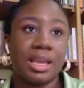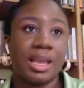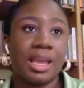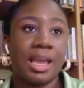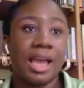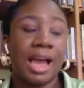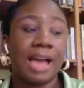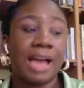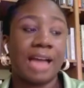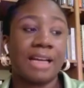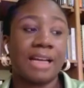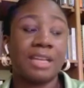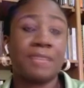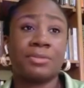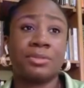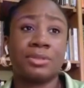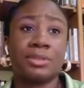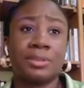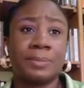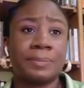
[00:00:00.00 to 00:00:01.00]
and
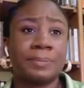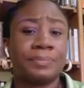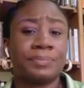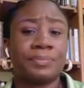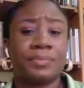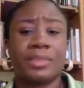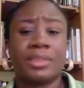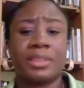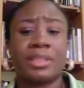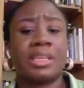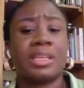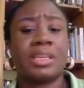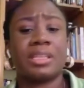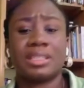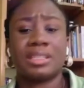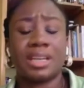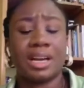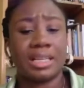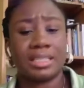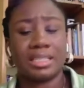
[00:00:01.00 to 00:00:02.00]
even the
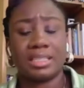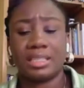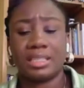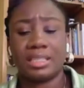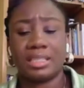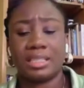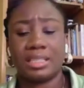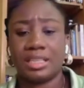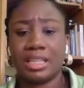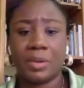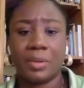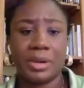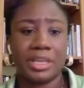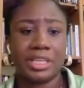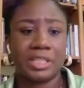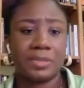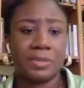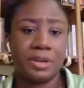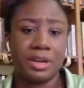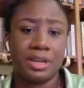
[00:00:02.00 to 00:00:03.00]
scarcity that we're
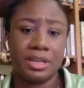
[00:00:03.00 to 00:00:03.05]
experiencing.